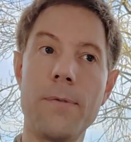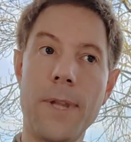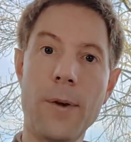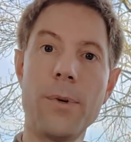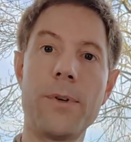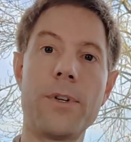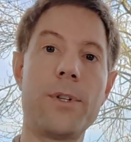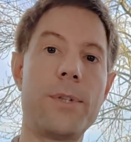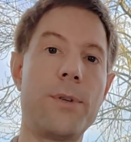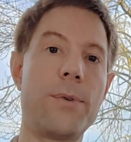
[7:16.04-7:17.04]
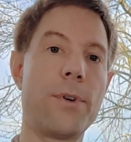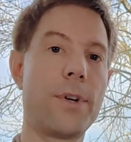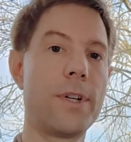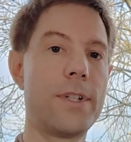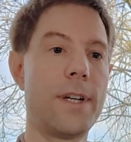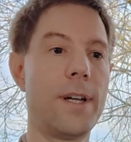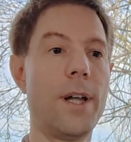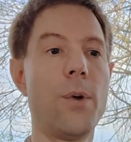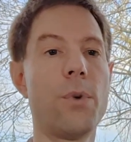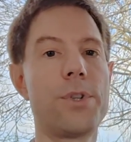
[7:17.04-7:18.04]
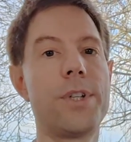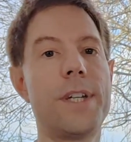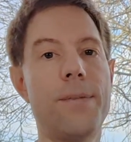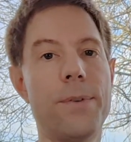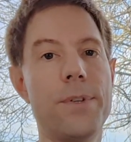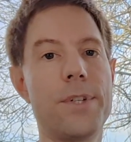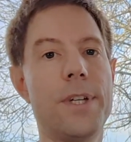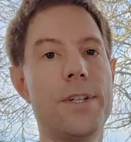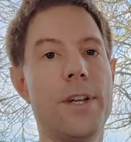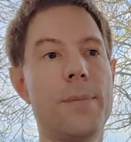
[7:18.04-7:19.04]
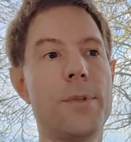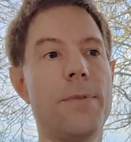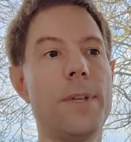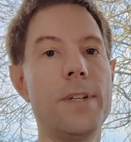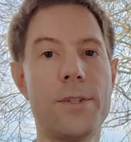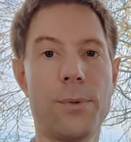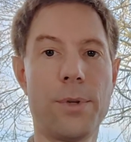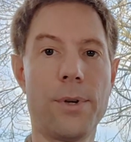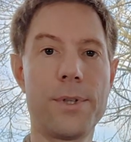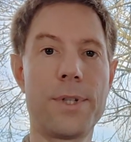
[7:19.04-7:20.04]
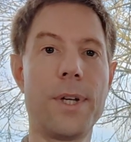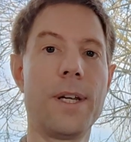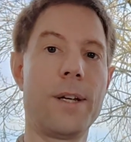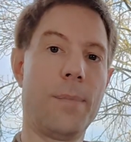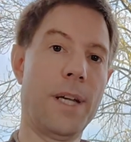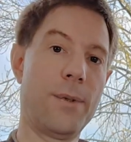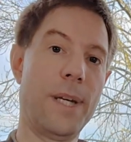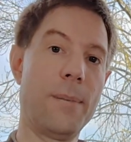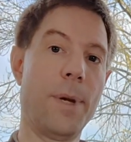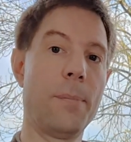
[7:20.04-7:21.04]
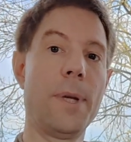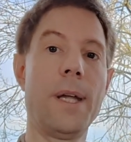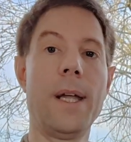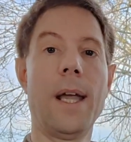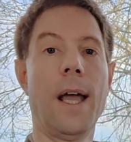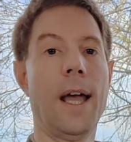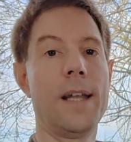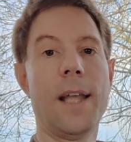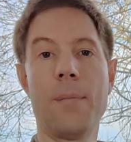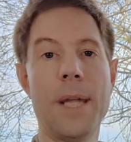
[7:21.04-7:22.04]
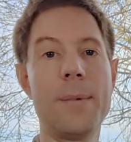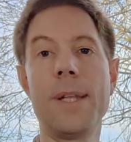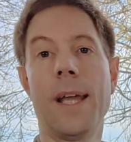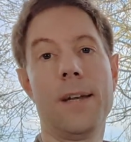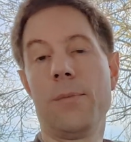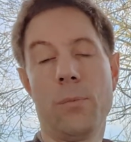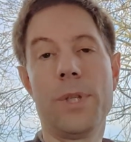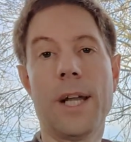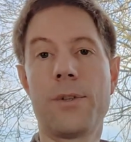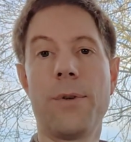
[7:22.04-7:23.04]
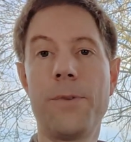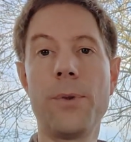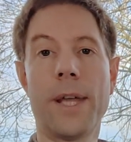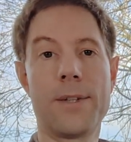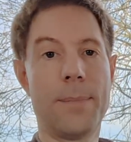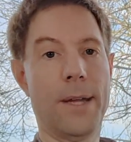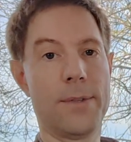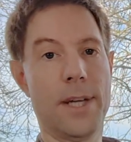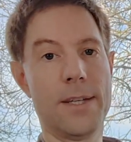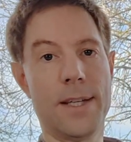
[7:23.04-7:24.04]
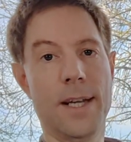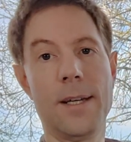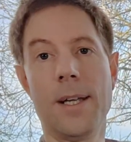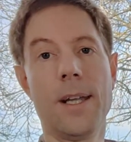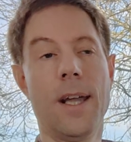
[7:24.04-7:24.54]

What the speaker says: Now what you've got to do is you've got to consider what's the difference in terms of the install cost compared to a heat pump. And that may be then, we're down to a few thousand pounds, let's say.